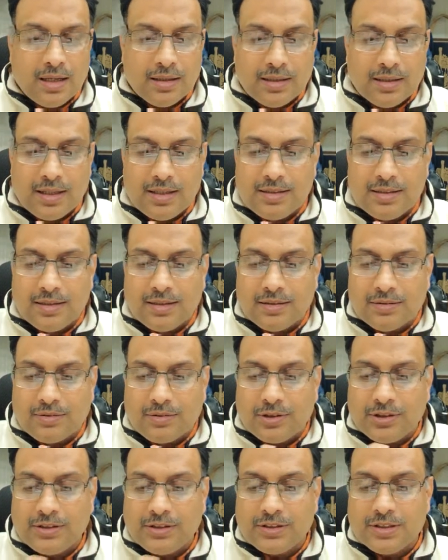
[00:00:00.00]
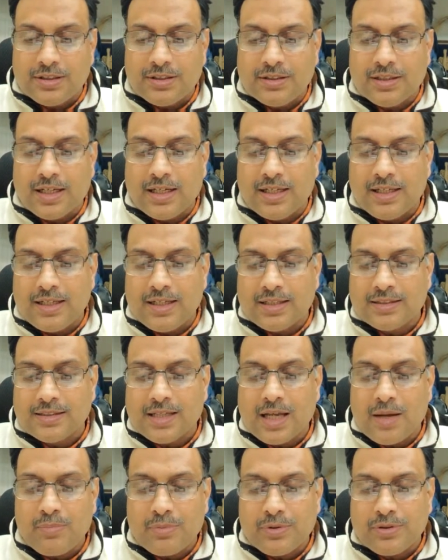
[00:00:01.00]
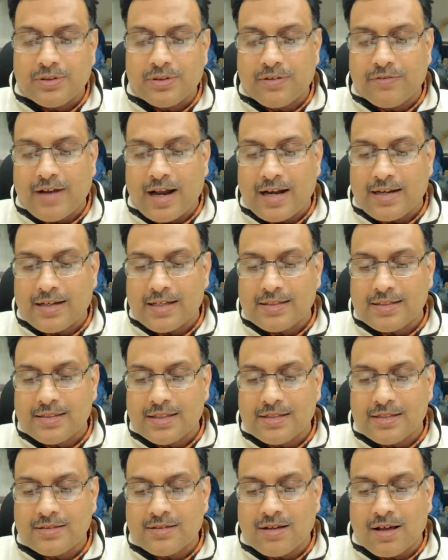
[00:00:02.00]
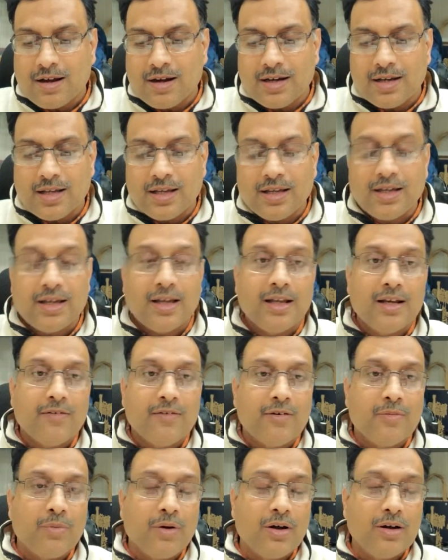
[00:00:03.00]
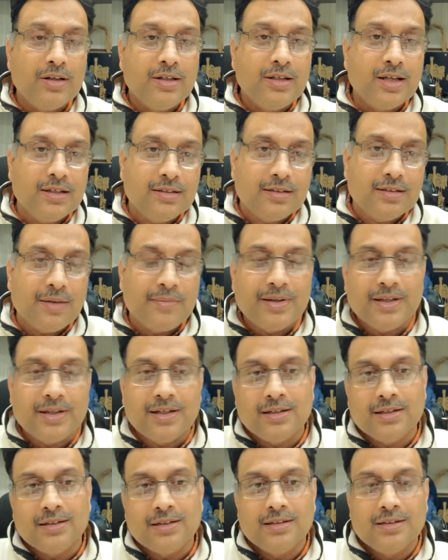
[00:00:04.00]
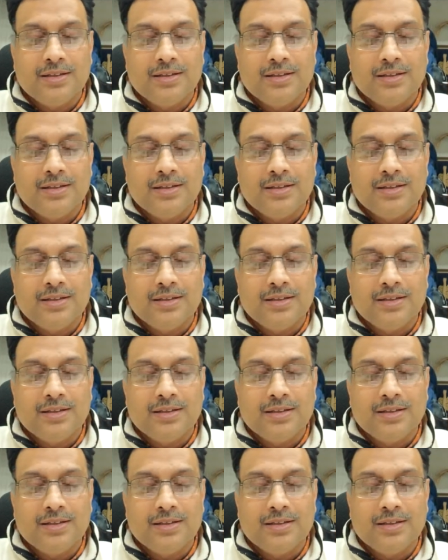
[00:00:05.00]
There is a question, any examples of antisense RNA in our body? Yes, I mean,